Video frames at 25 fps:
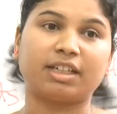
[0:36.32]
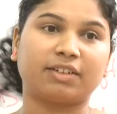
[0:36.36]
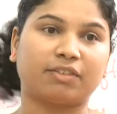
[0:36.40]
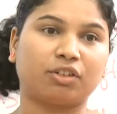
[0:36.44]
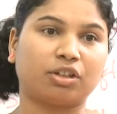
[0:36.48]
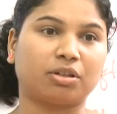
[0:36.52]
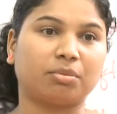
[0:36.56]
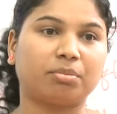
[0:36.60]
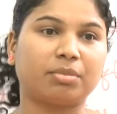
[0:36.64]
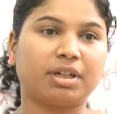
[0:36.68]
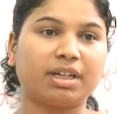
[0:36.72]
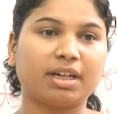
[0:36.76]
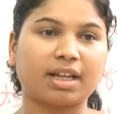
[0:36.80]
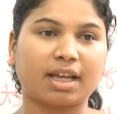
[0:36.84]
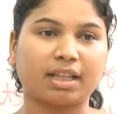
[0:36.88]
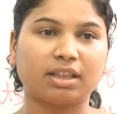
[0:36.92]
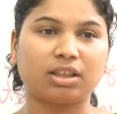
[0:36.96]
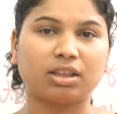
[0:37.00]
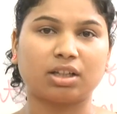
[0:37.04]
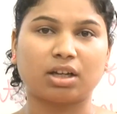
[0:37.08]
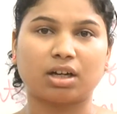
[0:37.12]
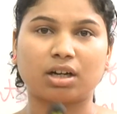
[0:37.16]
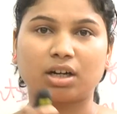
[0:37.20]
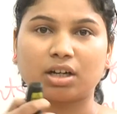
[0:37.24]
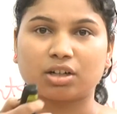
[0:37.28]
development
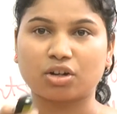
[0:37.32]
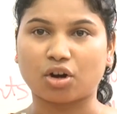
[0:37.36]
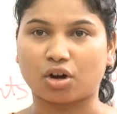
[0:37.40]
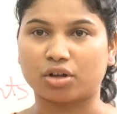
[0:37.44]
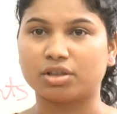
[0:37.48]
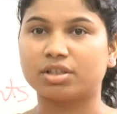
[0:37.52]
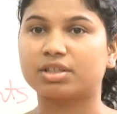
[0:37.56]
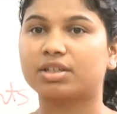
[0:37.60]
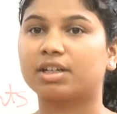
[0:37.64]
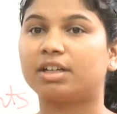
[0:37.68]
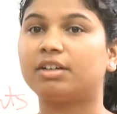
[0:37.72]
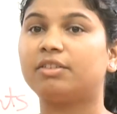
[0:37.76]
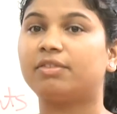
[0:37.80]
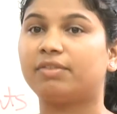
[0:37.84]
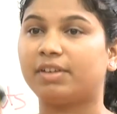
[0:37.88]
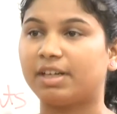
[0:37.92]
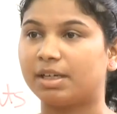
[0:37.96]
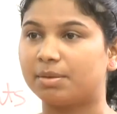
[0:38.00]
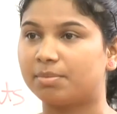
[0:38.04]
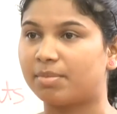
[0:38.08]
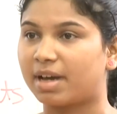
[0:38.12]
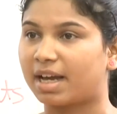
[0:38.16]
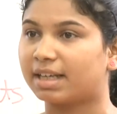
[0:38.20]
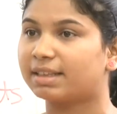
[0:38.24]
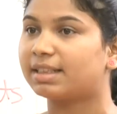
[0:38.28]
and a constant
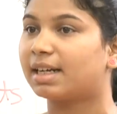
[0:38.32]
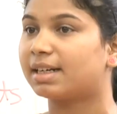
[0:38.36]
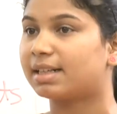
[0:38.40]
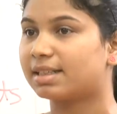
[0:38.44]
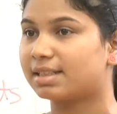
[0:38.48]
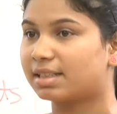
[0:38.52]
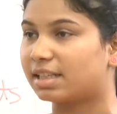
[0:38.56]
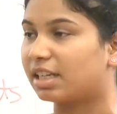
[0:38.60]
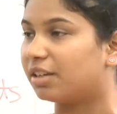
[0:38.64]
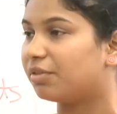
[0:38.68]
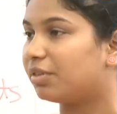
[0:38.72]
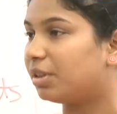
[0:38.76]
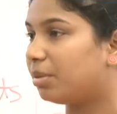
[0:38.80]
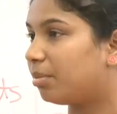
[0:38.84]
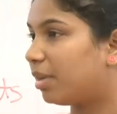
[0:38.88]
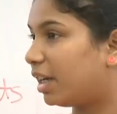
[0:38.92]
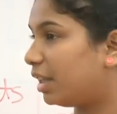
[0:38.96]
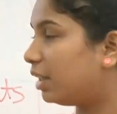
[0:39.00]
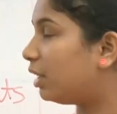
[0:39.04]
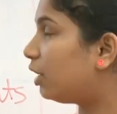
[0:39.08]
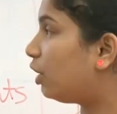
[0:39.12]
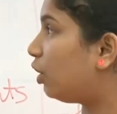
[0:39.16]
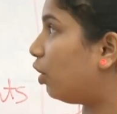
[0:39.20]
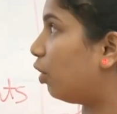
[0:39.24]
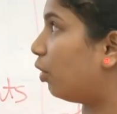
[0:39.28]
feedback that is given by
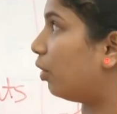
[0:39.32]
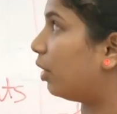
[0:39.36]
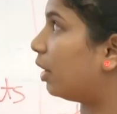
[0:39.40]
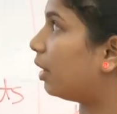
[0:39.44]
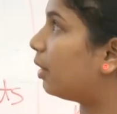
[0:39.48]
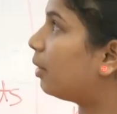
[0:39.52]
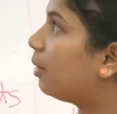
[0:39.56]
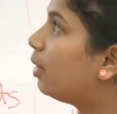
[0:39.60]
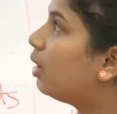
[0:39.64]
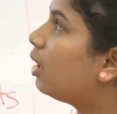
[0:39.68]
the toy.